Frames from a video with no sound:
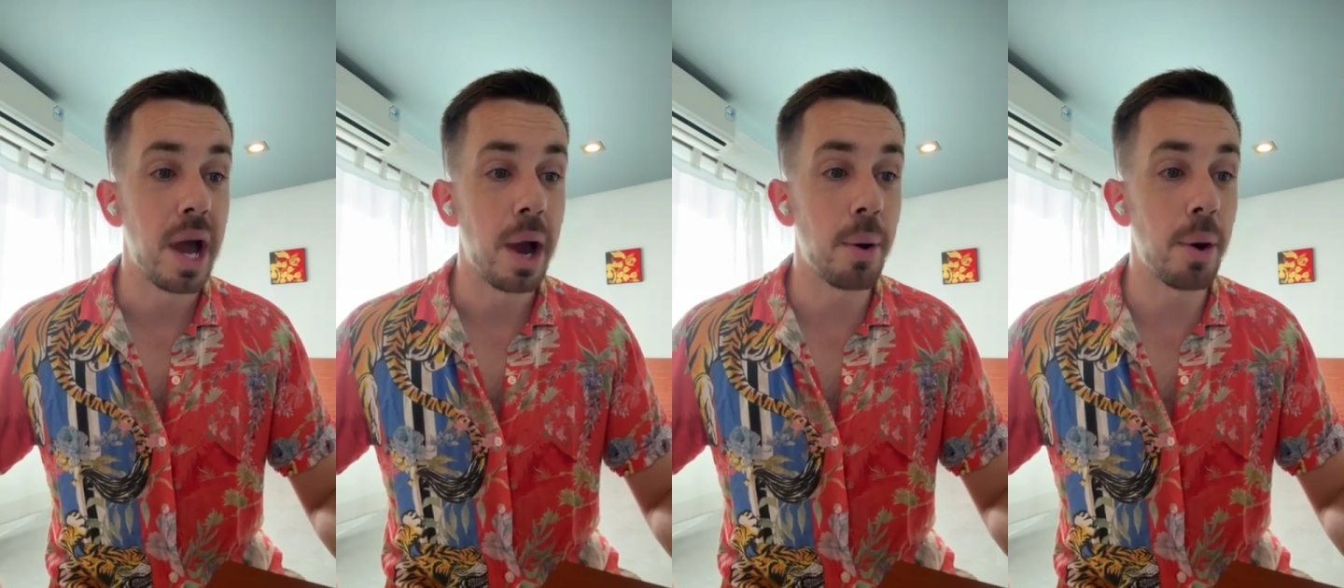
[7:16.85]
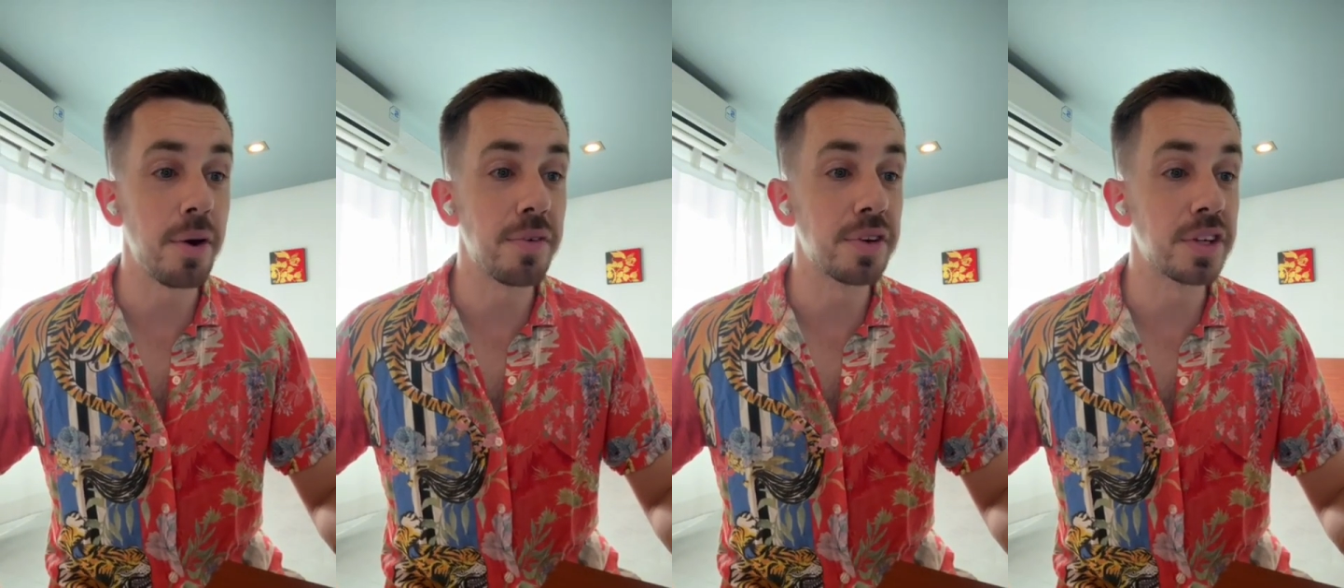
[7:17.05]

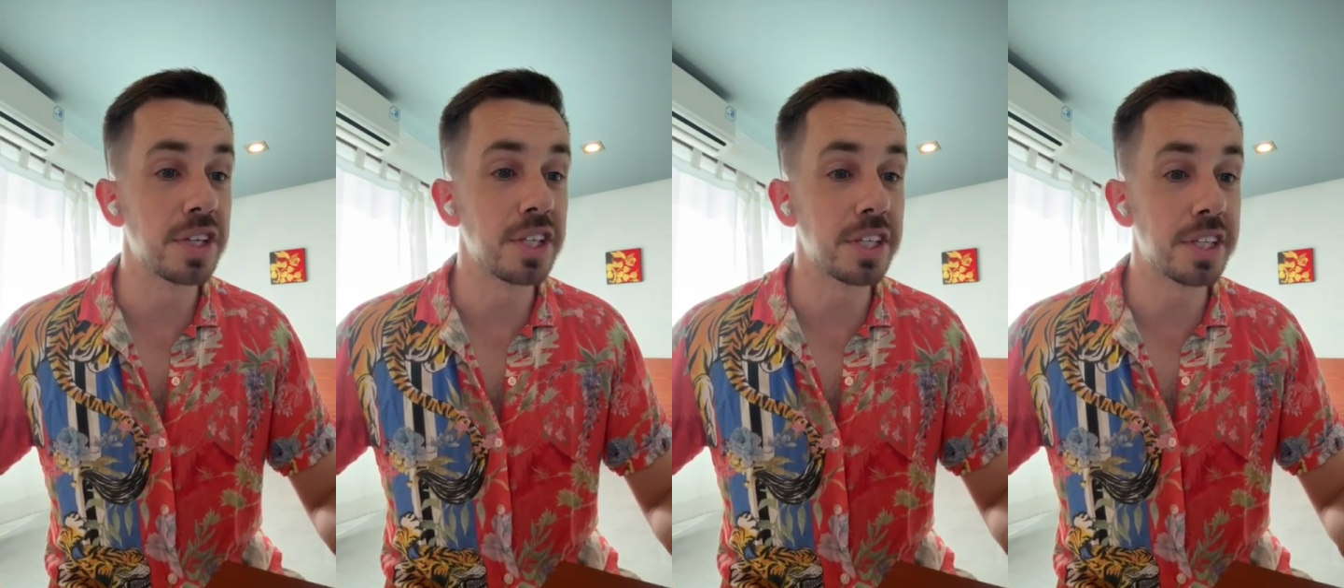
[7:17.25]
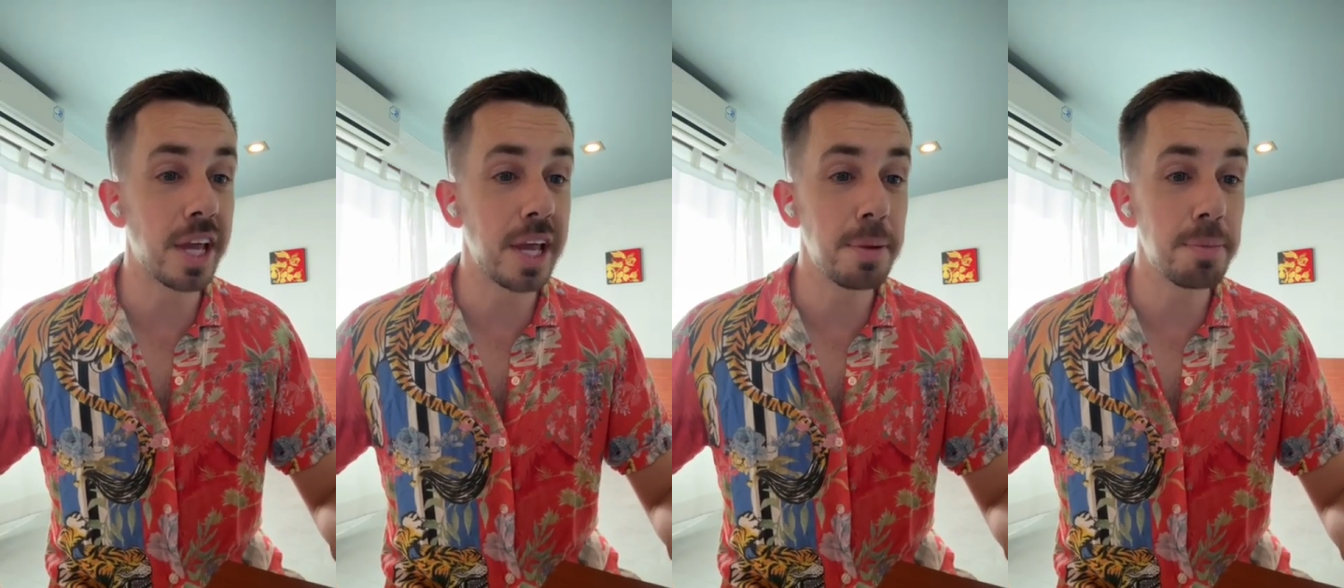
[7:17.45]
However,
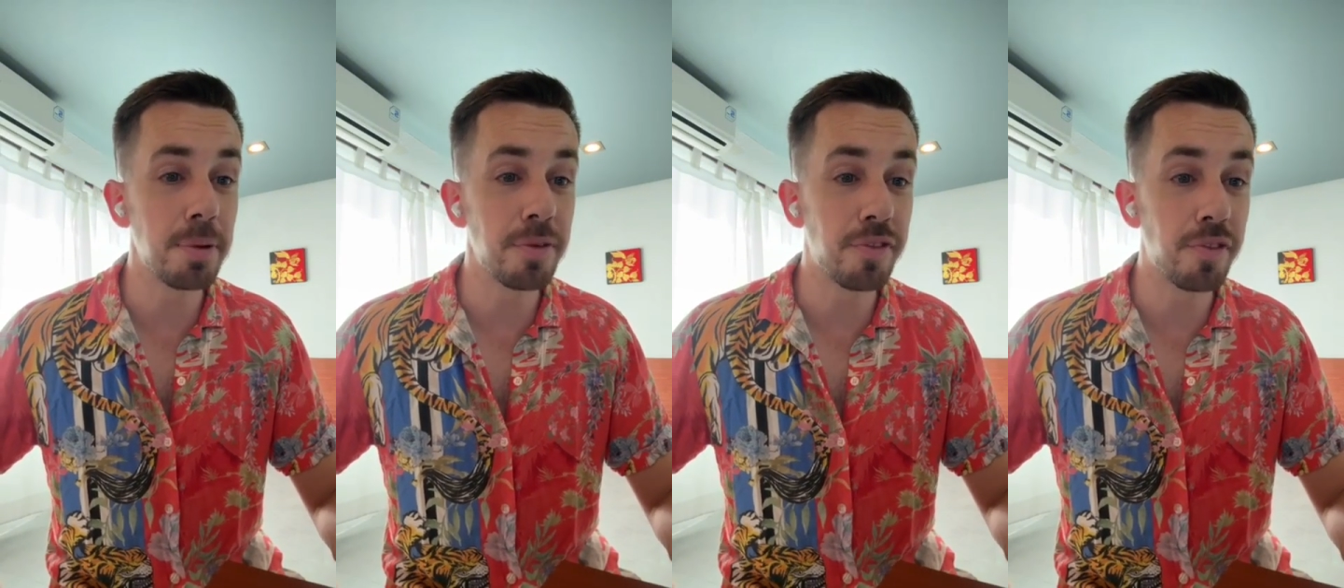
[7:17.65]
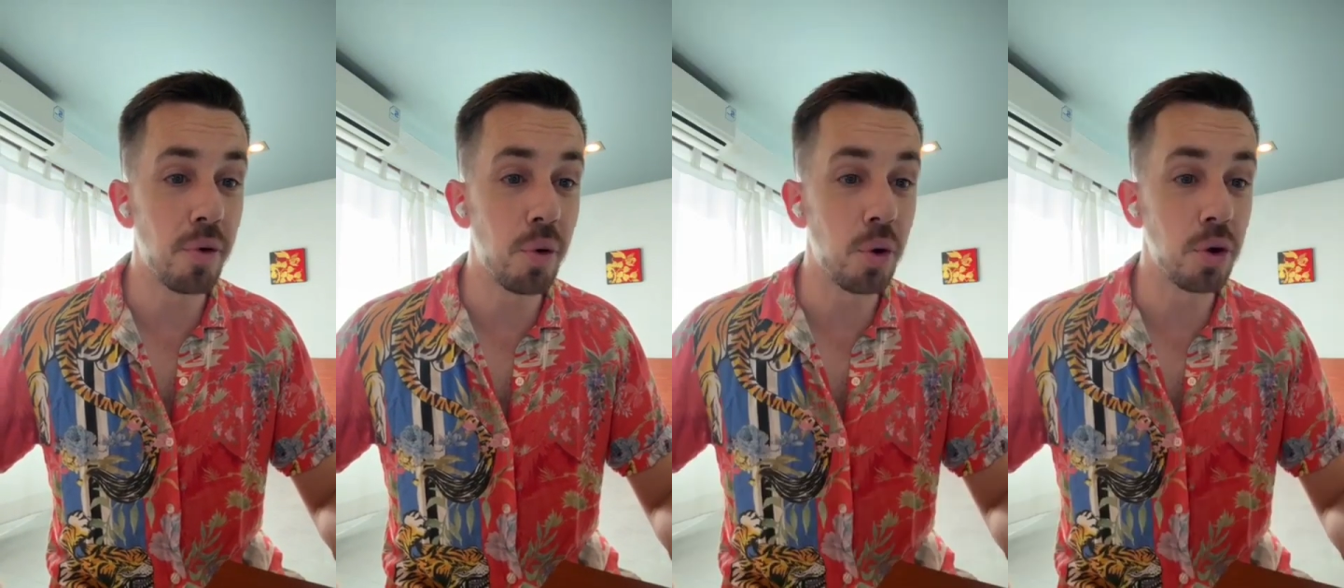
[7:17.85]
the day
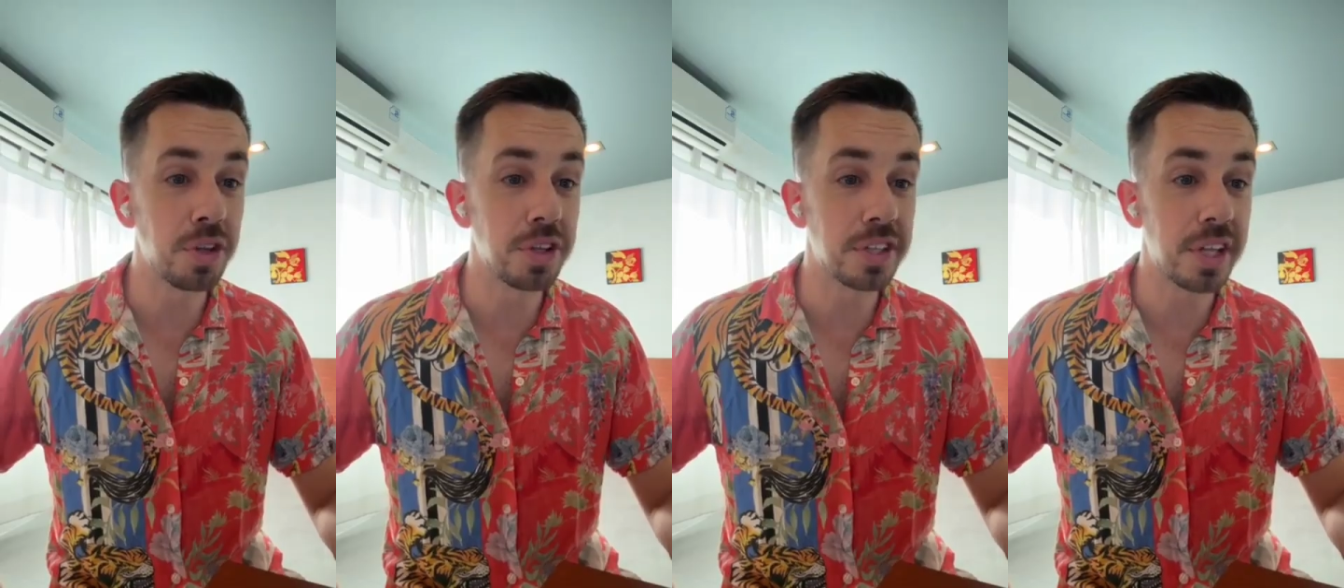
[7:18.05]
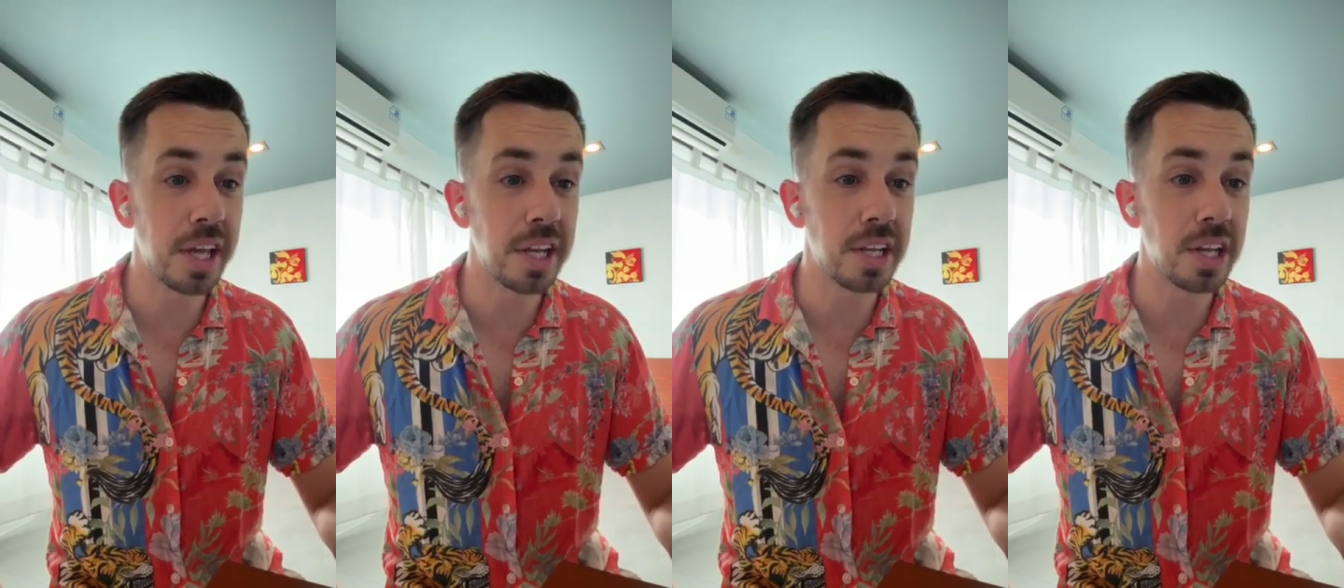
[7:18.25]
before
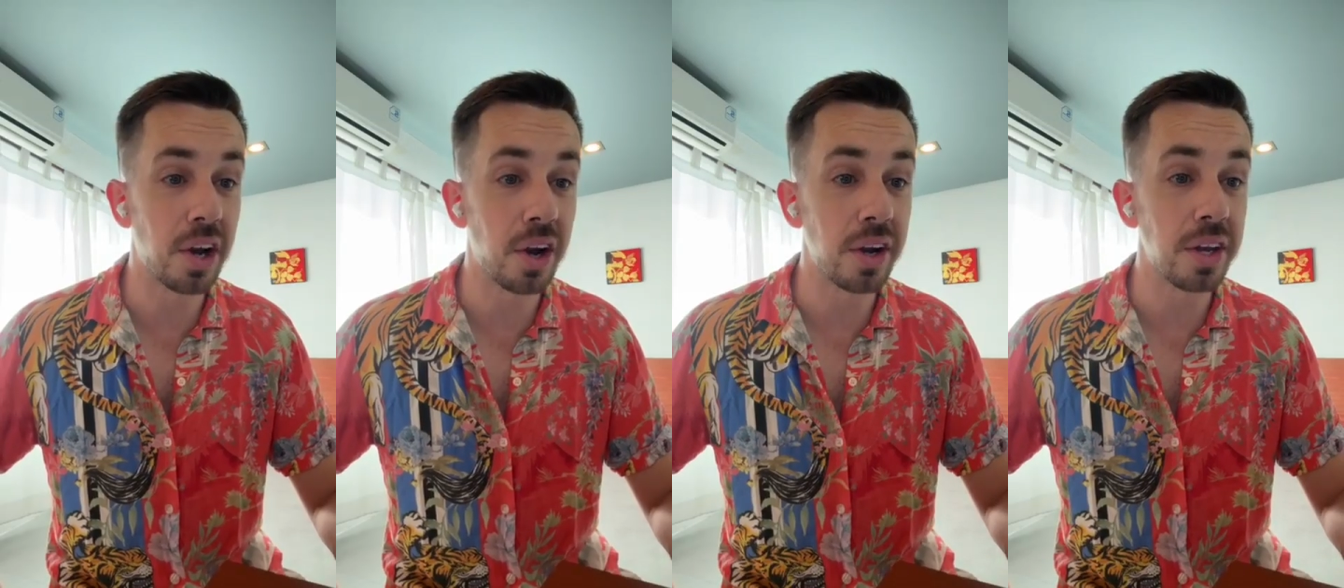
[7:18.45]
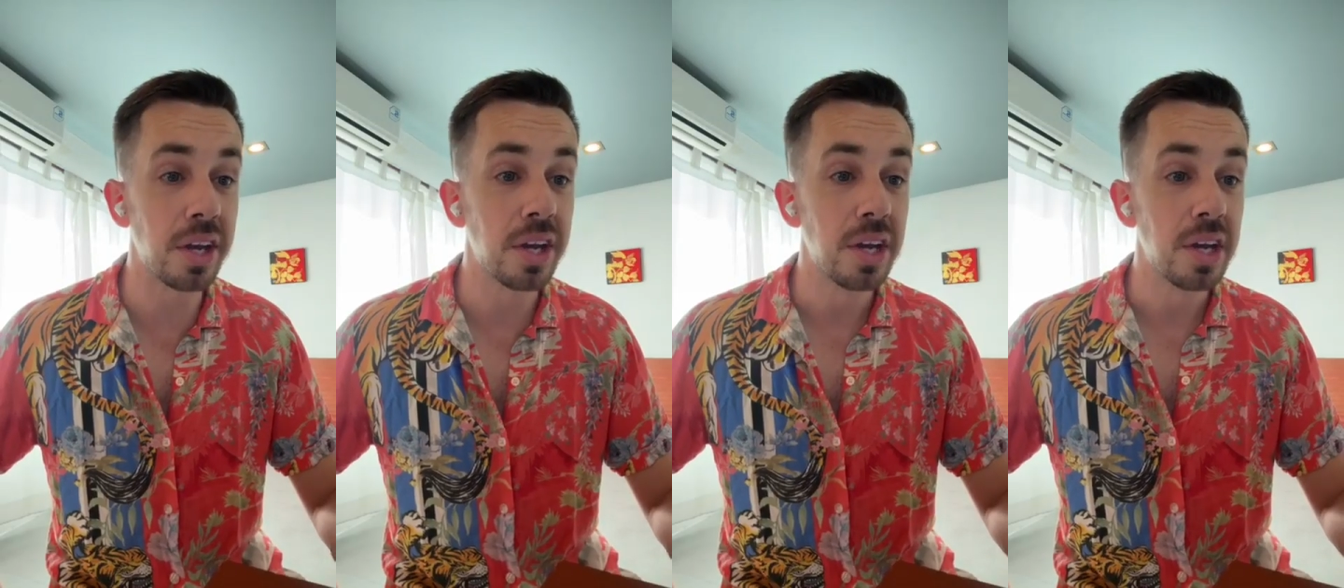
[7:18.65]
the
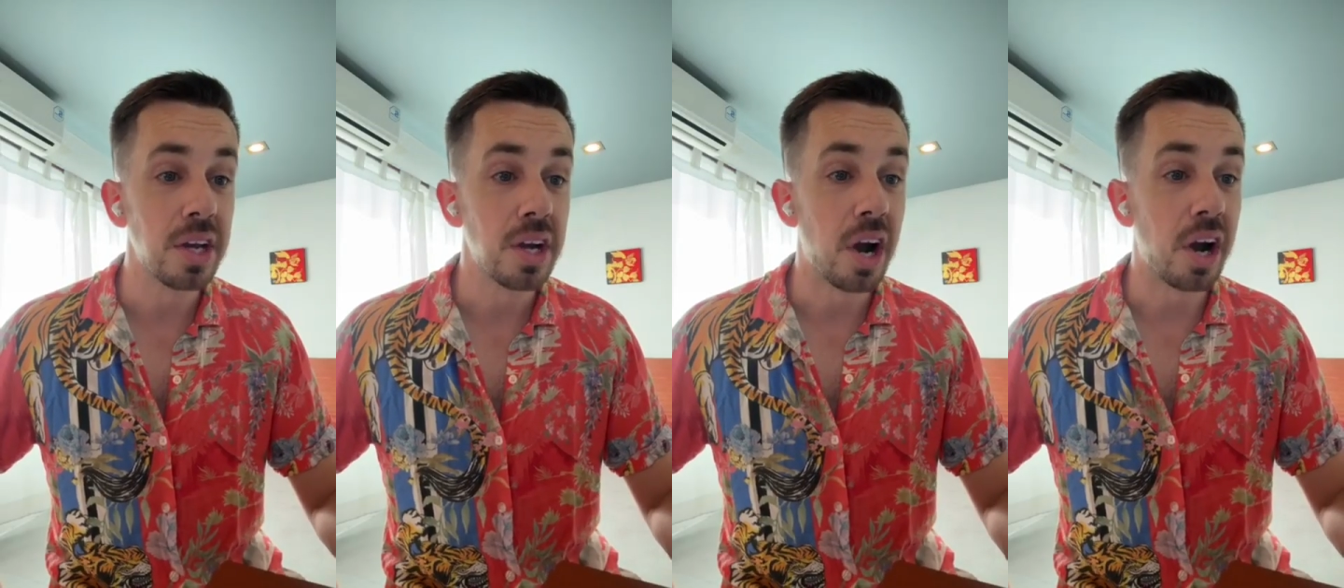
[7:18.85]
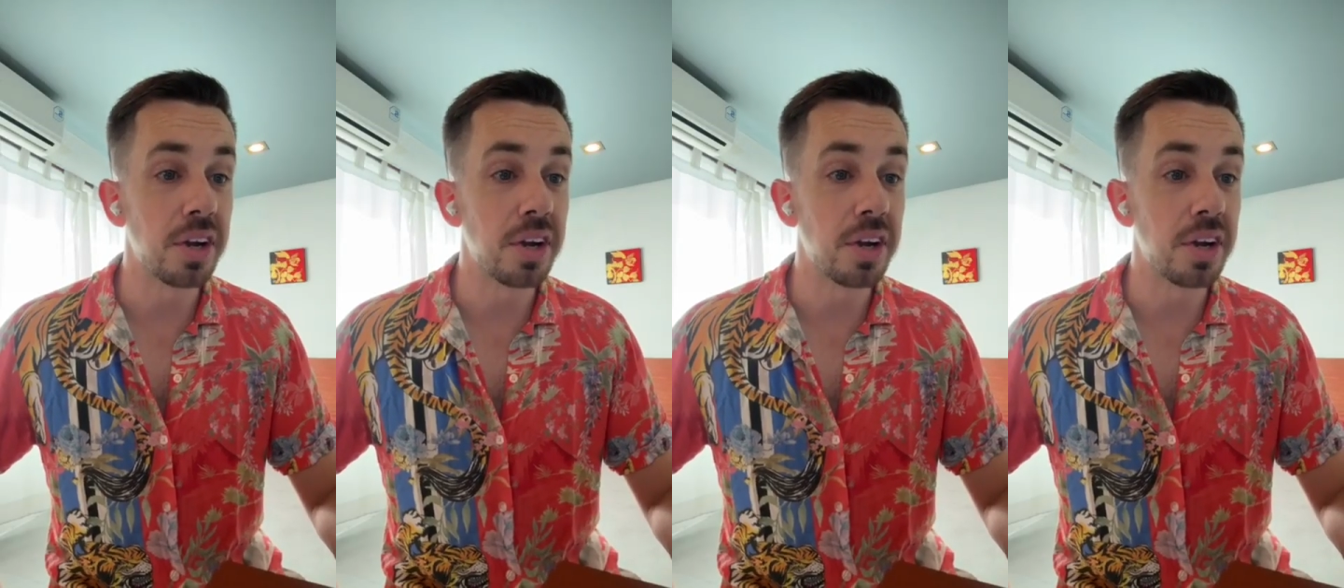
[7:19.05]
deadline,